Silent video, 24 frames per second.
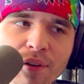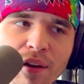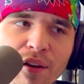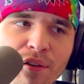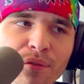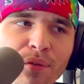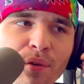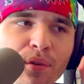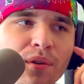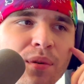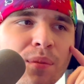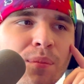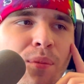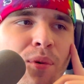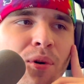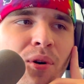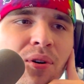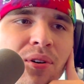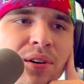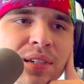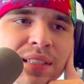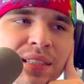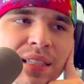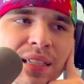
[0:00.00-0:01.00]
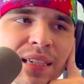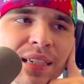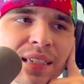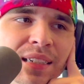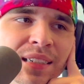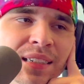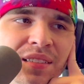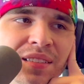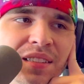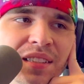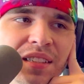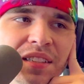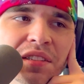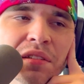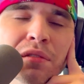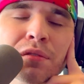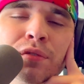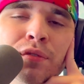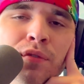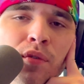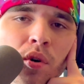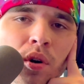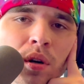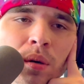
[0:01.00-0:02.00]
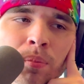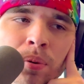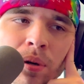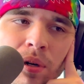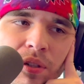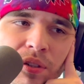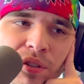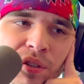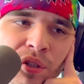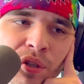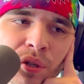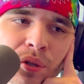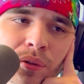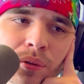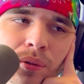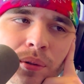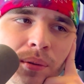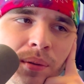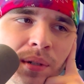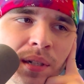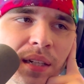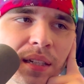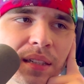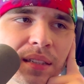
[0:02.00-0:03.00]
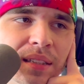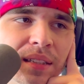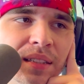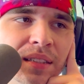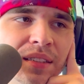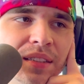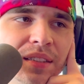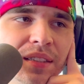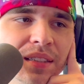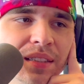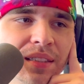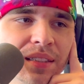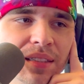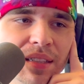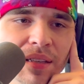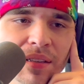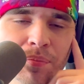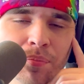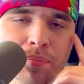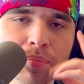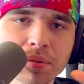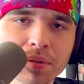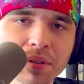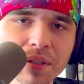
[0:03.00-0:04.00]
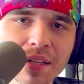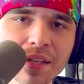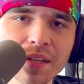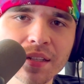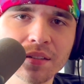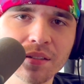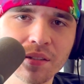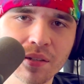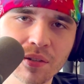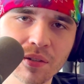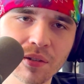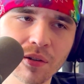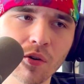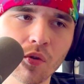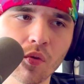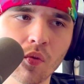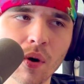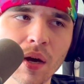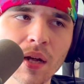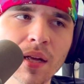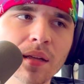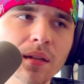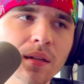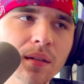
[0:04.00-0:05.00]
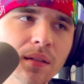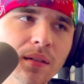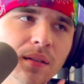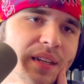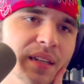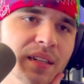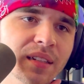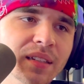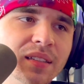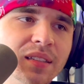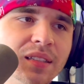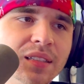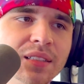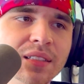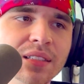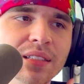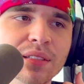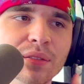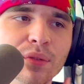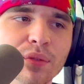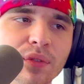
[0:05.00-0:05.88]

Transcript: I view it more as, like, season 4 part 2, because it's just, it bleeds so well into season